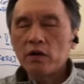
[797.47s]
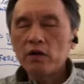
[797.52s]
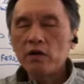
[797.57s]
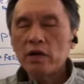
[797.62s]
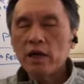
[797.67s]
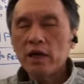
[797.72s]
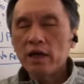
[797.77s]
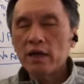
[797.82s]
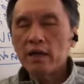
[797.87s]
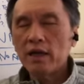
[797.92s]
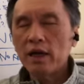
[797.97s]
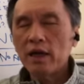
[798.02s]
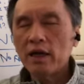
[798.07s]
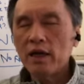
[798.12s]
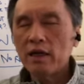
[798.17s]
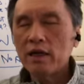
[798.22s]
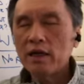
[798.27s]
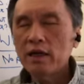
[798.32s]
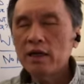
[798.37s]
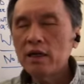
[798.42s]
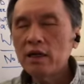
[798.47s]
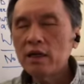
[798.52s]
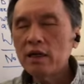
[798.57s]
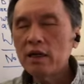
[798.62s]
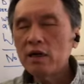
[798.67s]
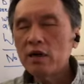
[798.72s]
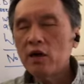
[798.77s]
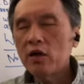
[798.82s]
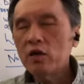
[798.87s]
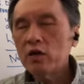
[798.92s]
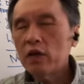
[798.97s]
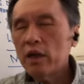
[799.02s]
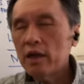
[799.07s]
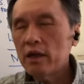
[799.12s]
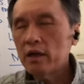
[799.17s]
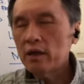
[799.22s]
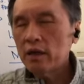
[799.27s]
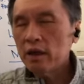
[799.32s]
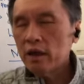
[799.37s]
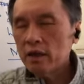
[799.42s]
you can hear or you
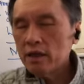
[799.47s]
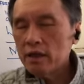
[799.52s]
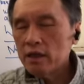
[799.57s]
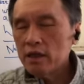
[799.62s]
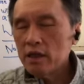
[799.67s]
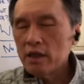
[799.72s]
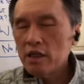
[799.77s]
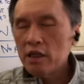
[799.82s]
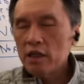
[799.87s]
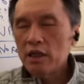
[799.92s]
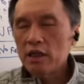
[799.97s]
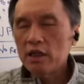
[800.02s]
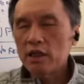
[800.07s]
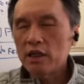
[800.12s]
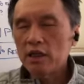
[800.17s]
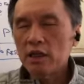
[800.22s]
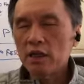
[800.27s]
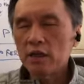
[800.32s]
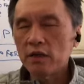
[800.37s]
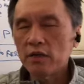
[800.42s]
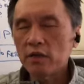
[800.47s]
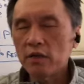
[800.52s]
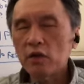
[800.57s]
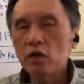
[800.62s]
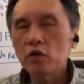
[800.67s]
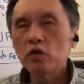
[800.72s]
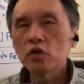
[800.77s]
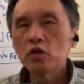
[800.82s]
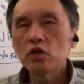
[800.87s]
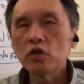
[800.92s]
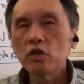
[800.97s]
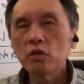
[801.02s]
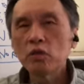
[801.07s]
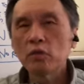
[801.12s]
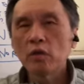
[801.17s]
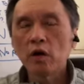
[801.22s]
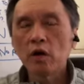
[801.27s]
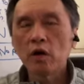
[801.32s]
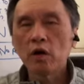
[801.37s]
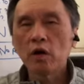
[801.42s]
can see in the YouTube
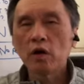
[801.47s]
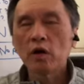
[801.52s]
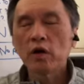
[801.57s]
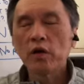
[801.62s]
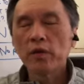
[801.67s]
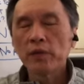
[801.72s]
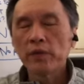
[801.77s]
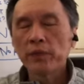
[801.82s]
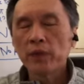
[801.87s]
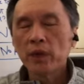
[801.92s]
or